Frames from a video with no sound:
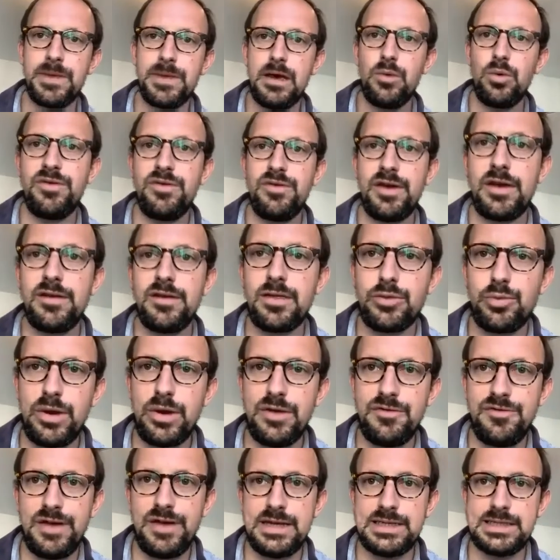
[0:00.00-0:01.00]
We've had 3
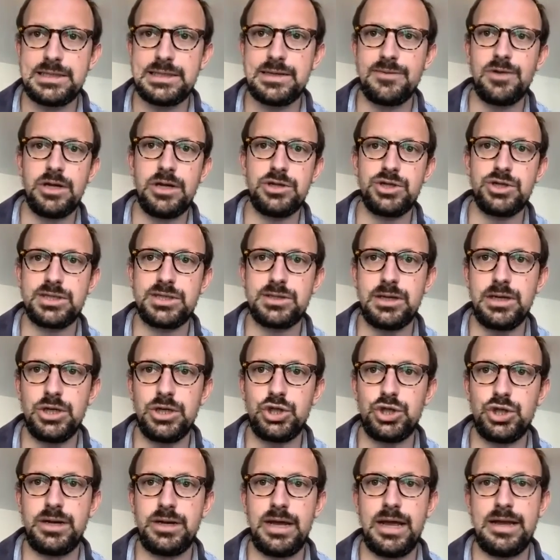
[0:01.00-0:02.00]
phases of
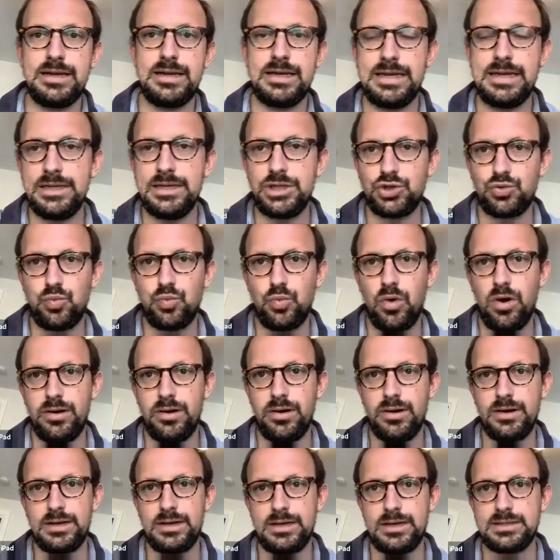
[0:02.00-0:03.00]
legislation, and each
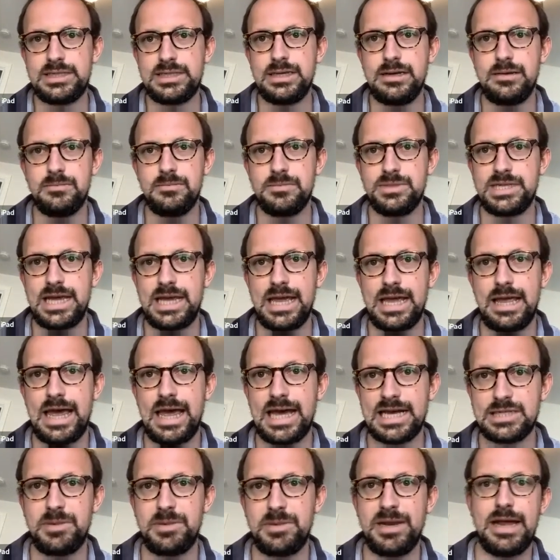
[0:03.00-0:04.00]
one seems
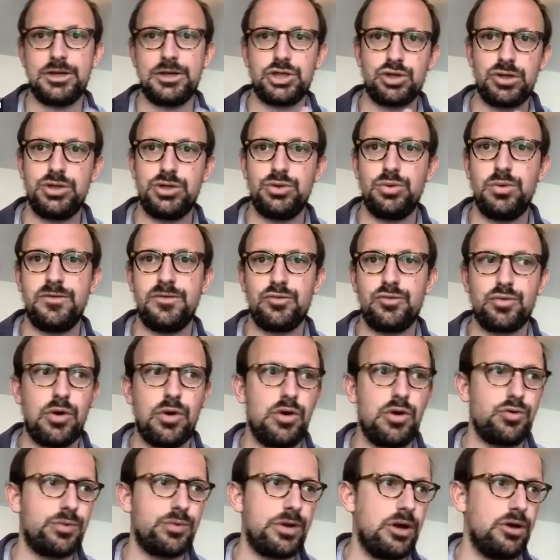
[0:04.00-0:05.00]
exponentially to have
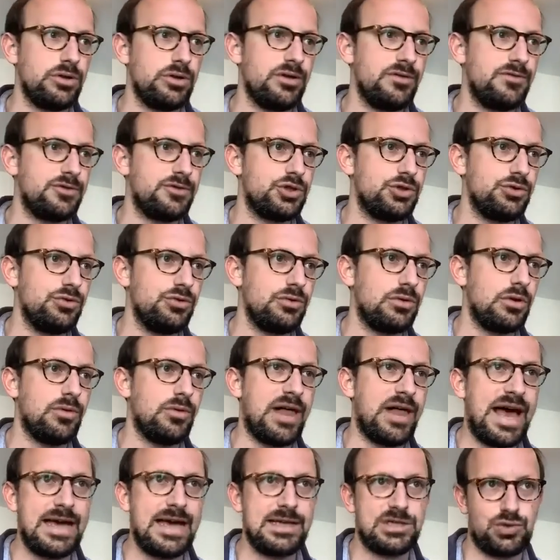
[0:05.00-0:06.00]
grown relative to the
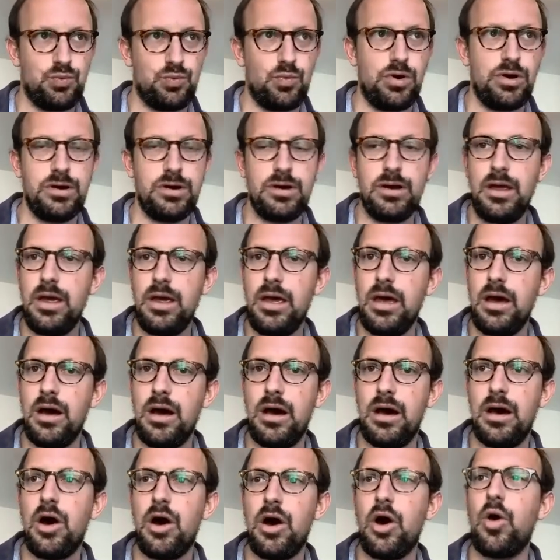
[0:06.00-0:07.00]
last one.
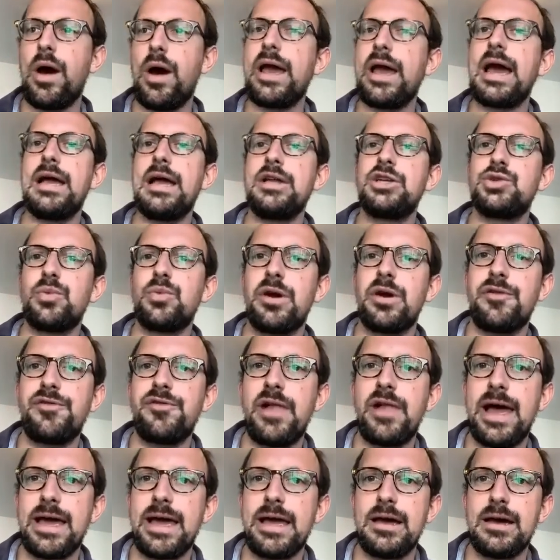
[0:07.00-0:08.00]
I just want to
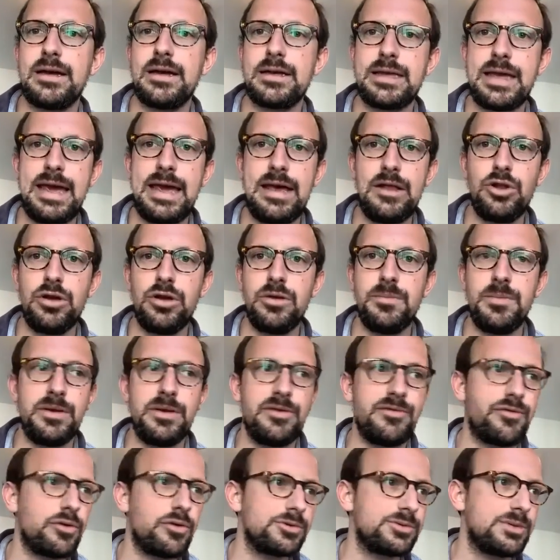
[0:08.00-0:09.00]
flag, Caleb
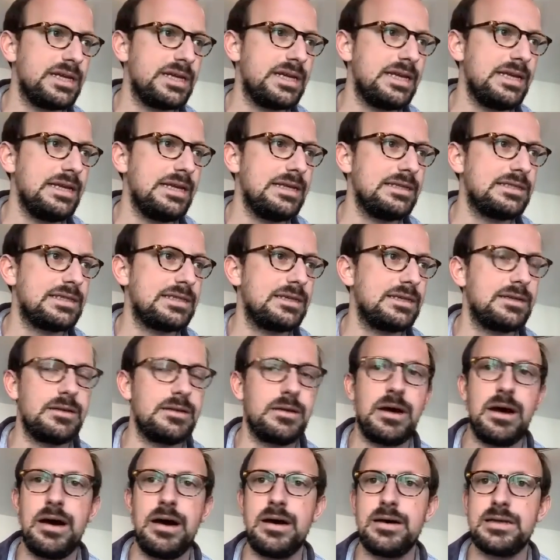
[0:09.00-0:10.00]
informs me he needs to
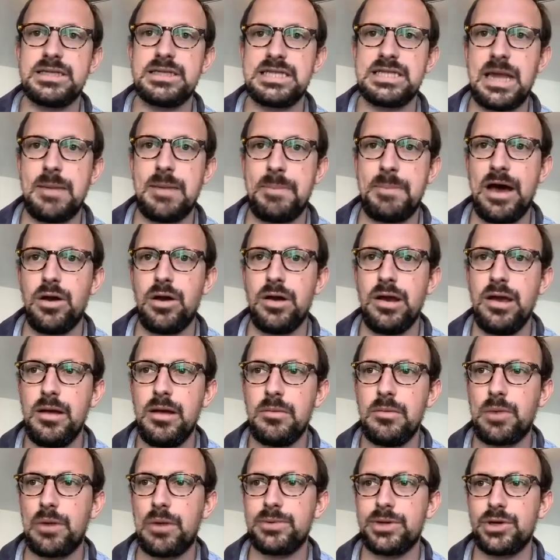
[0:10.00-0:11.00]
step out
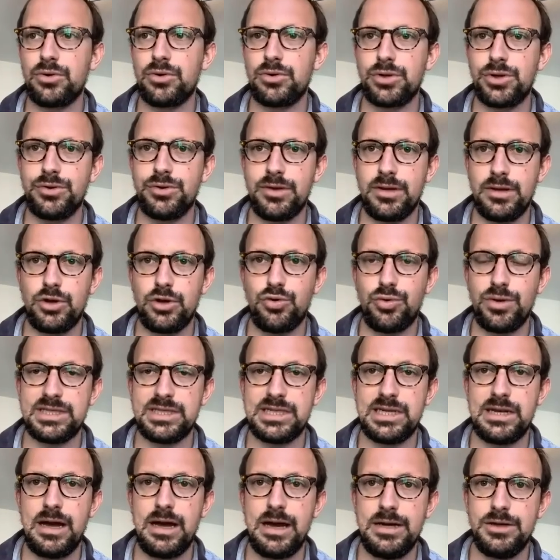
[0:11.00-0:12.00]
probably earlier than Chris
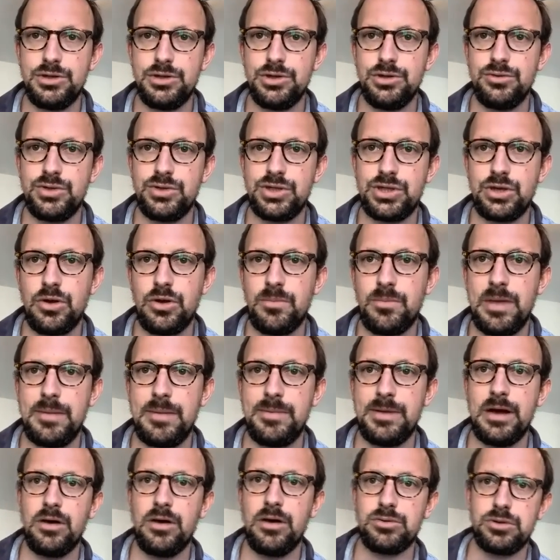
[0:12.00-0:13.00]
and I do, so
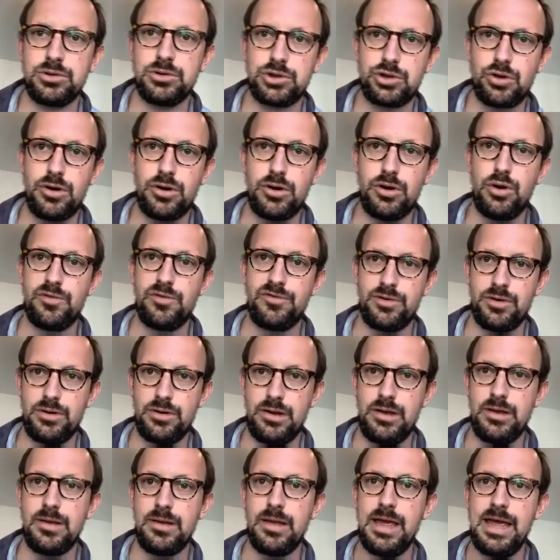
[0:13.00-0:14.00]
maybe I'll turn it over
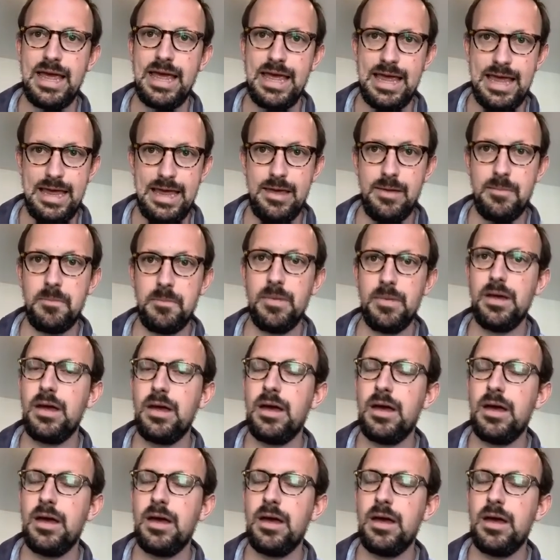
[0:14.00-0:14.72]
to him